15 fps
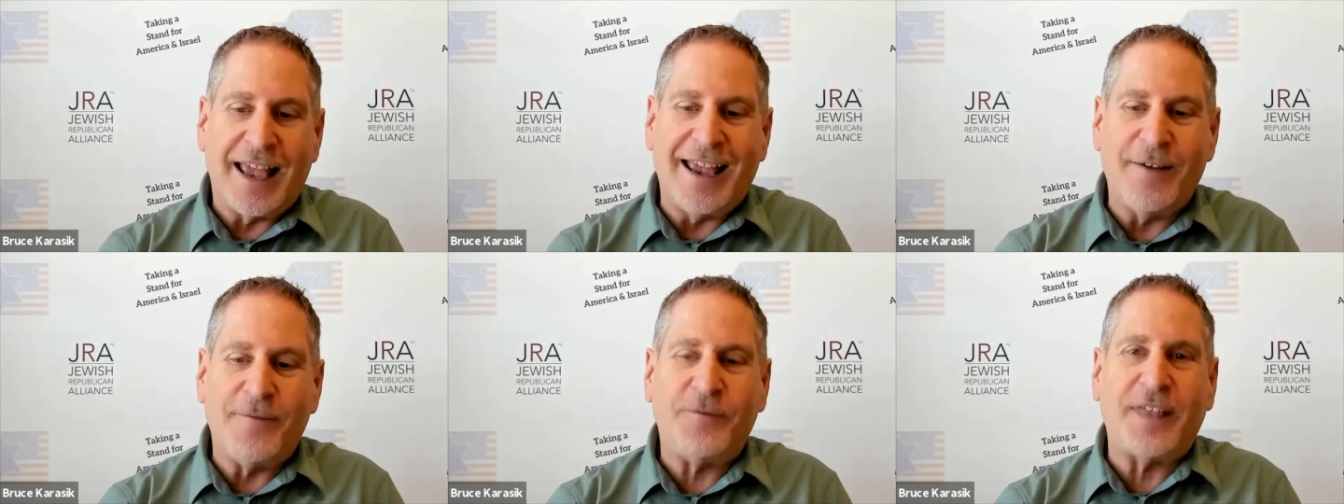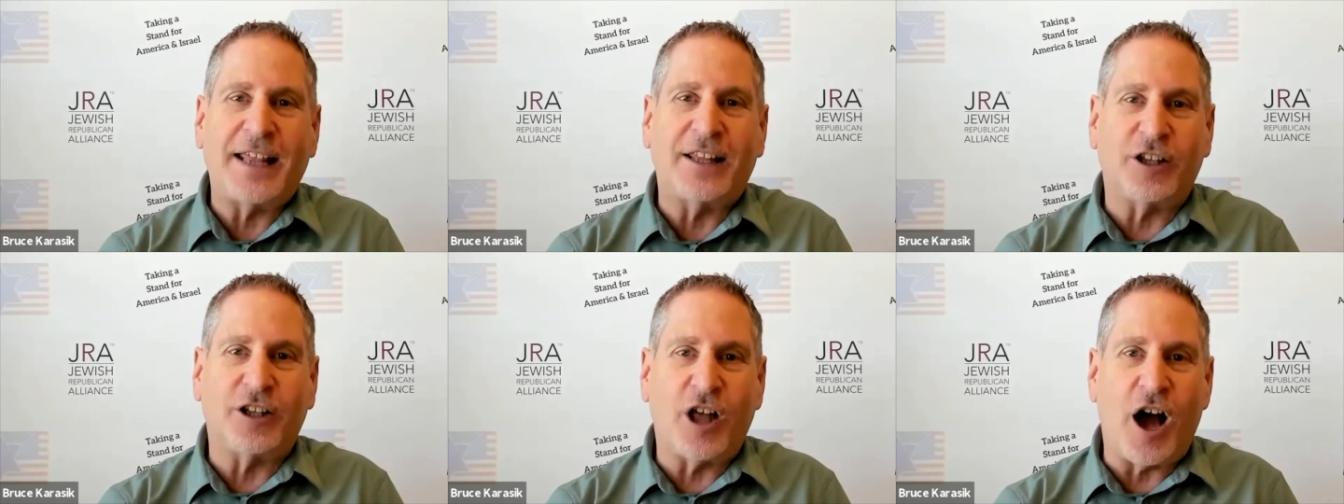If they
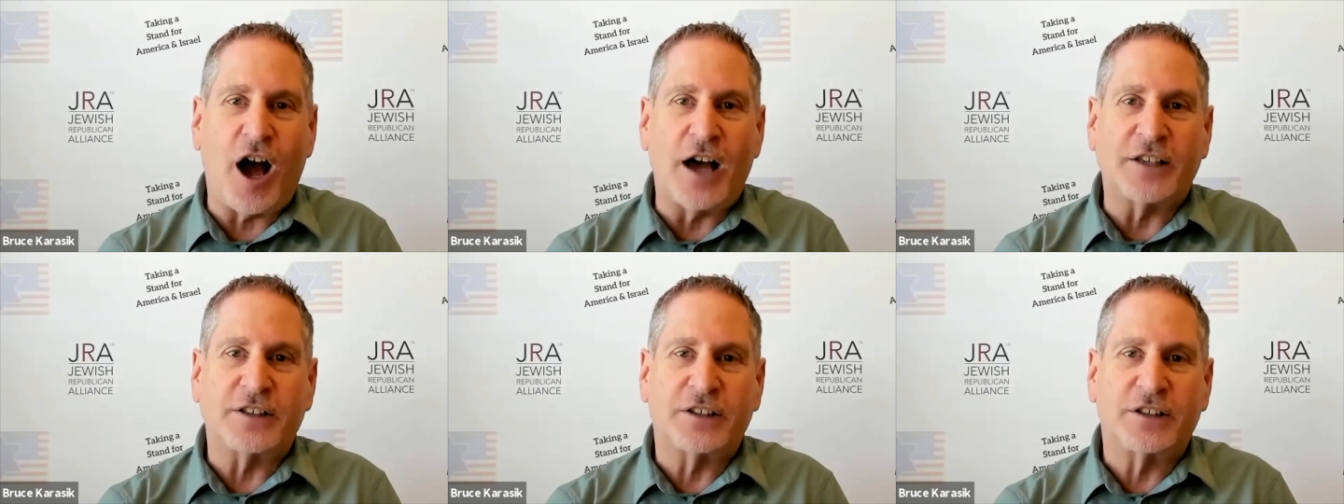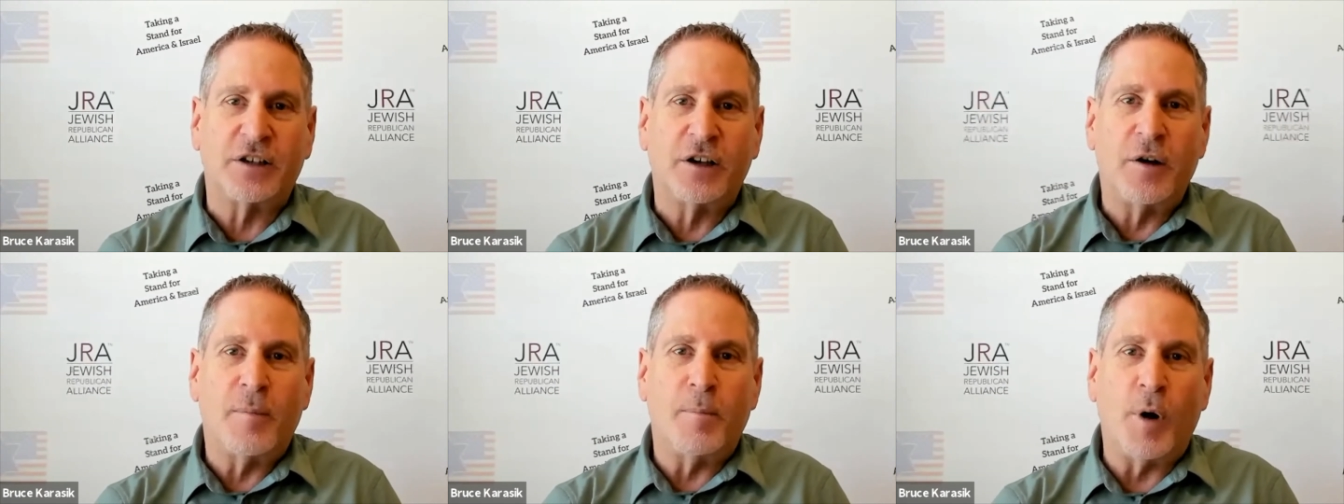lost,
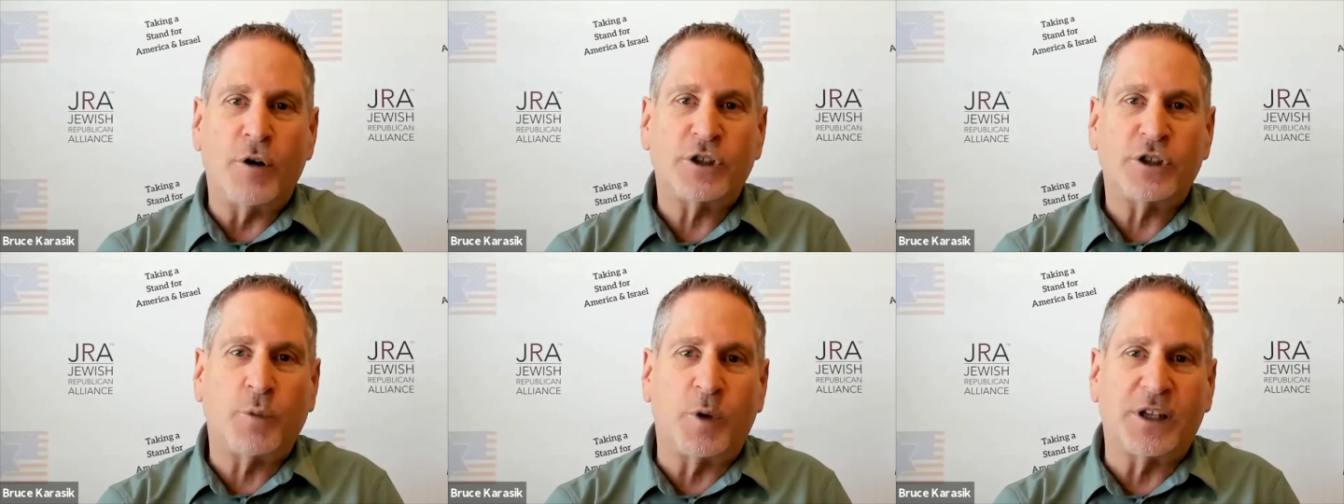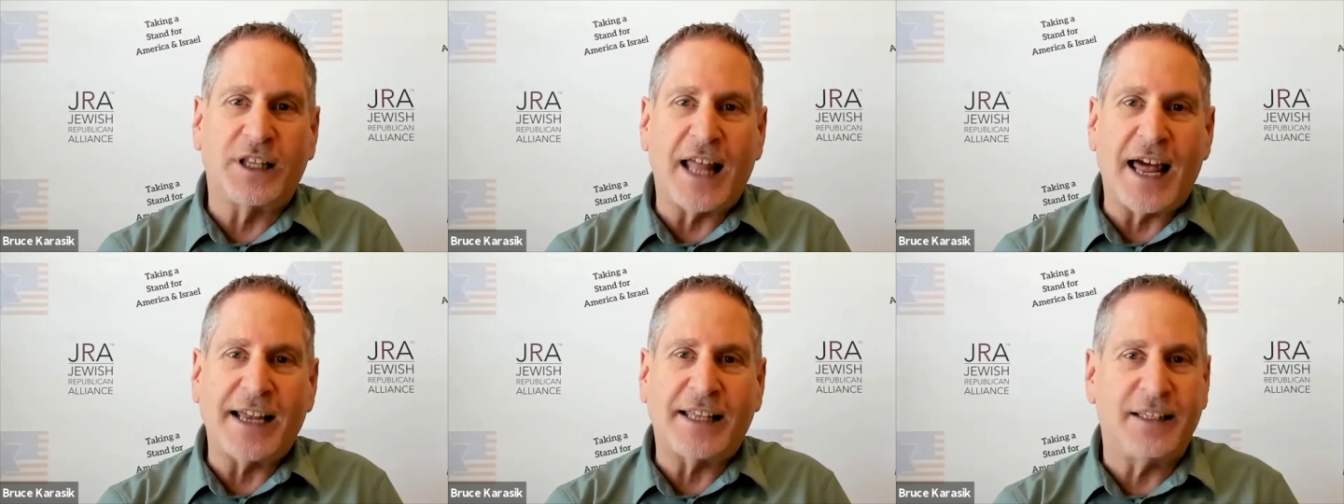most would
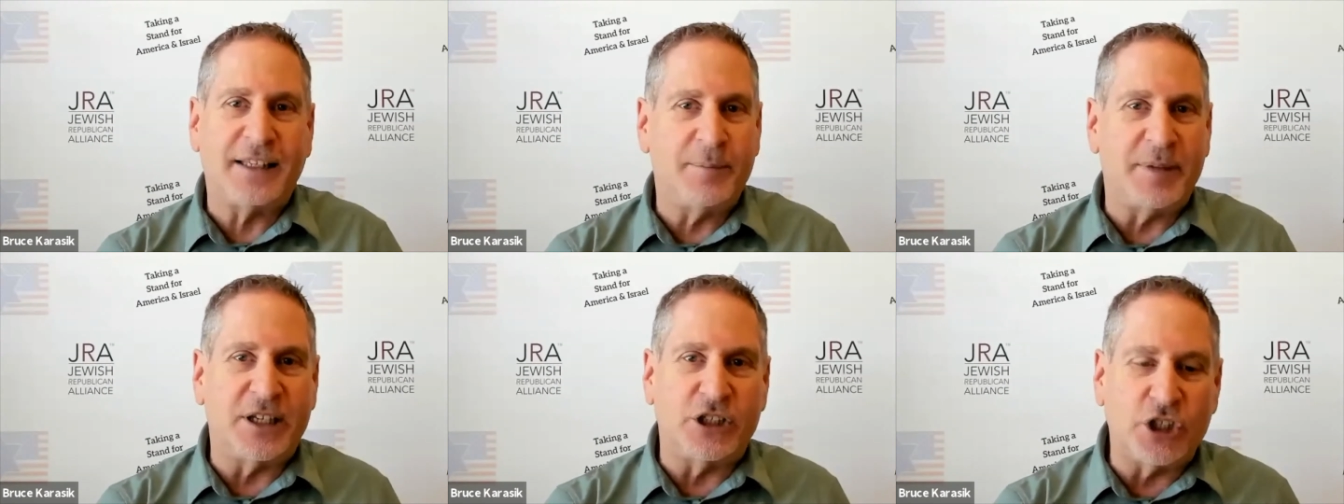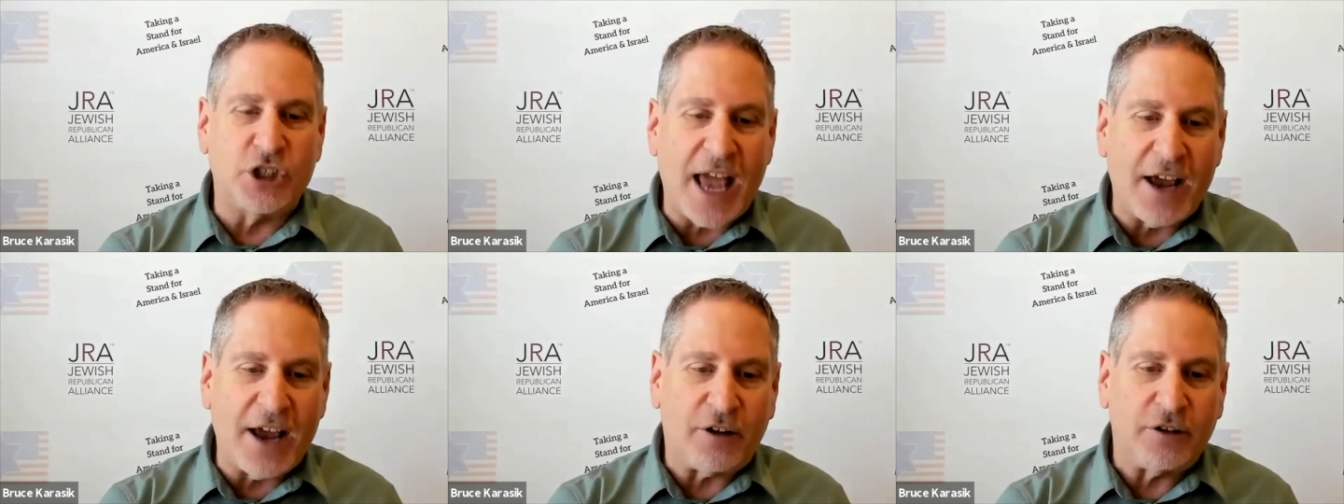likely be
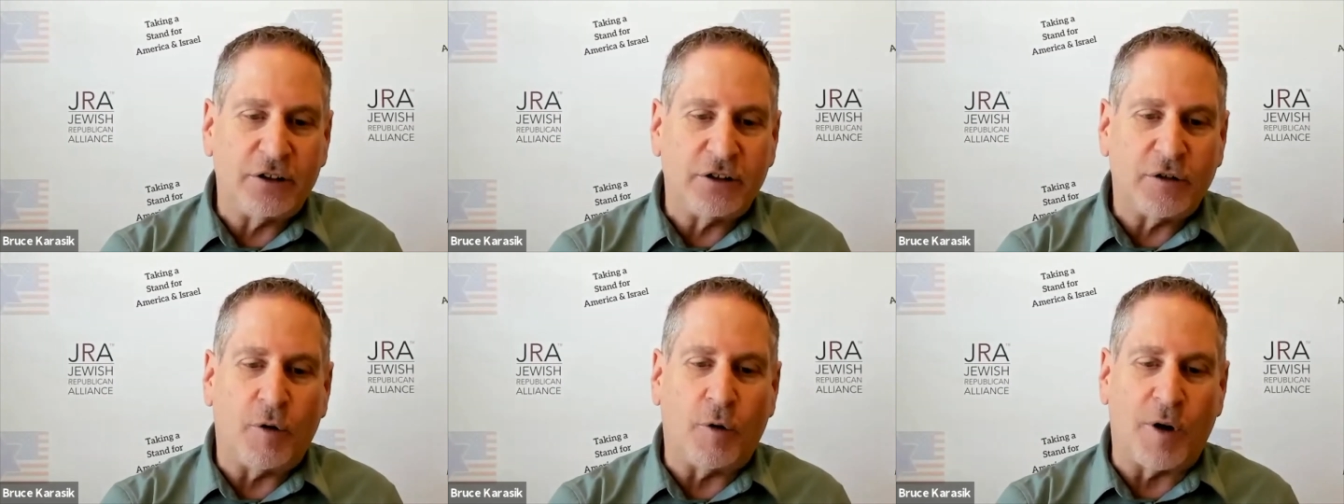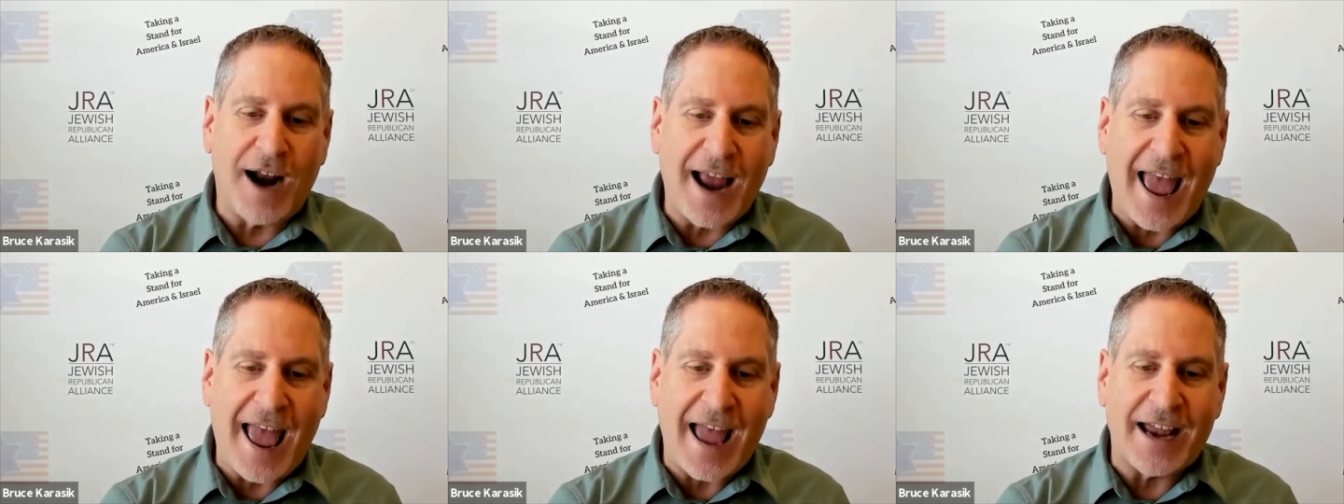jailed or
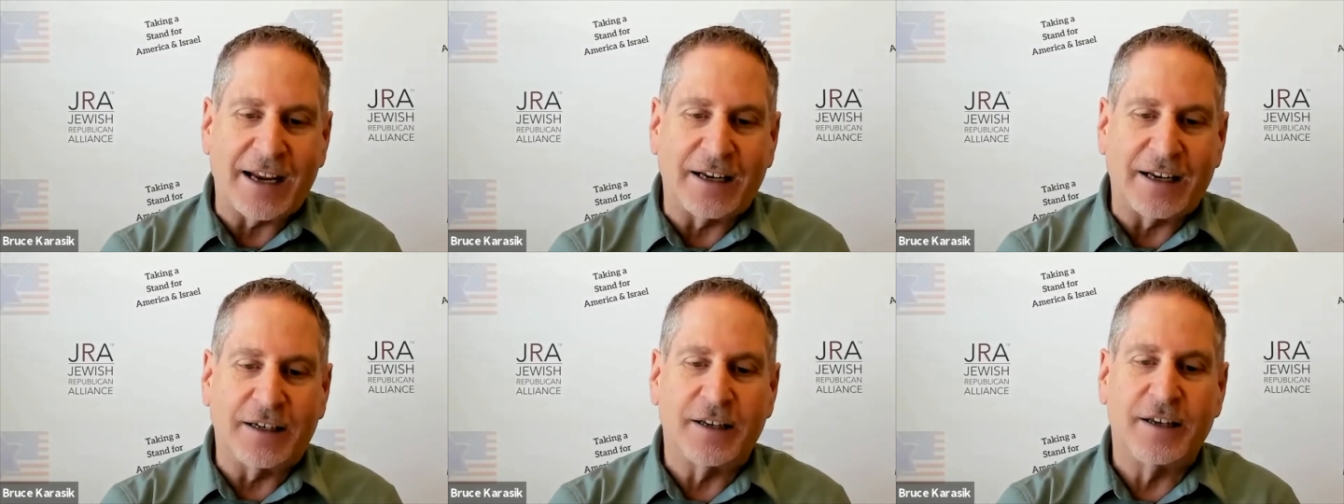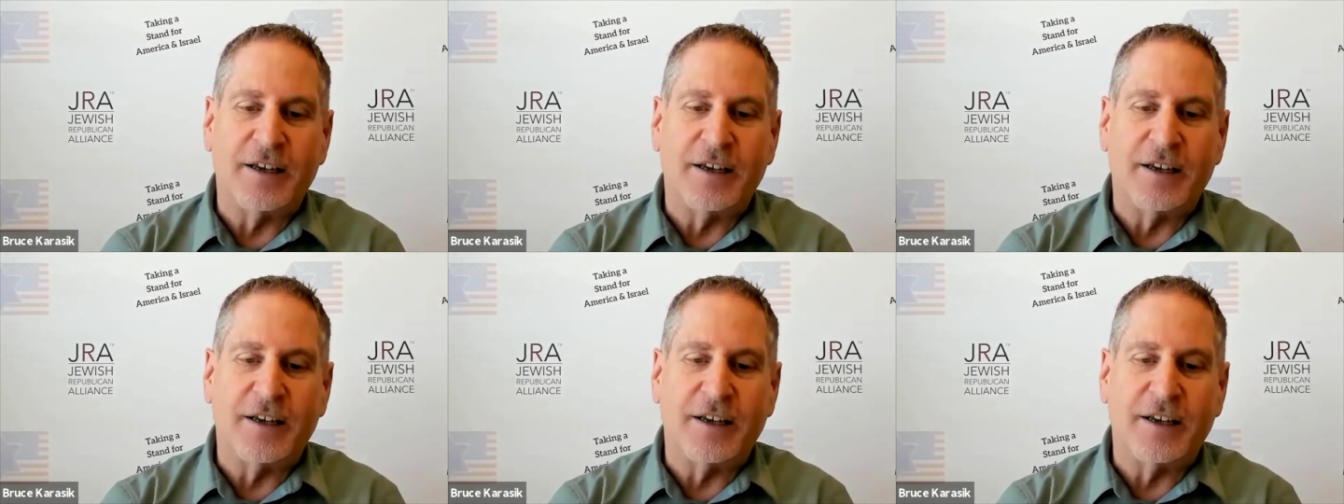hanged.